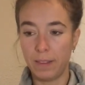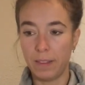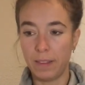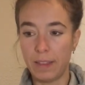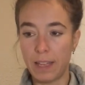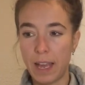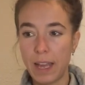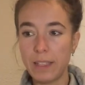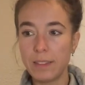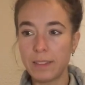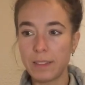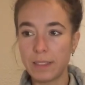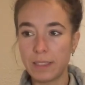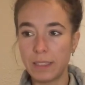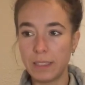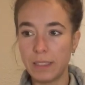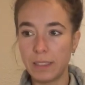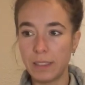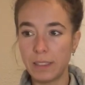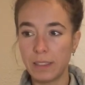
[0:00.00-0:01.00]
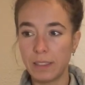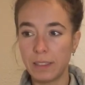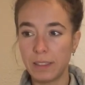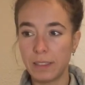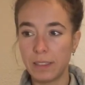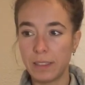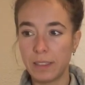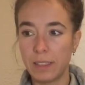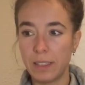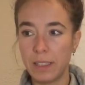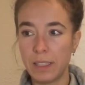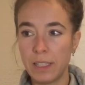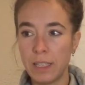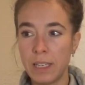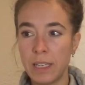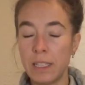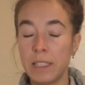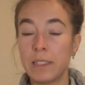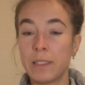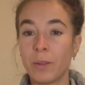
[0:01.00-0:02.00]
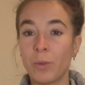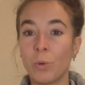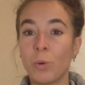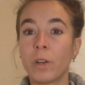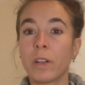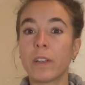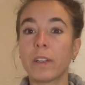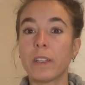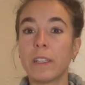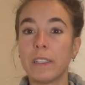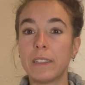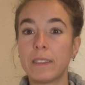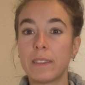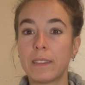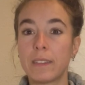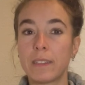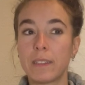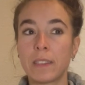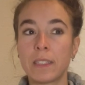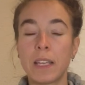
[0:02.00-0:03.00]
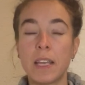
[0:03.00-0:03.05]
dancing is awareness,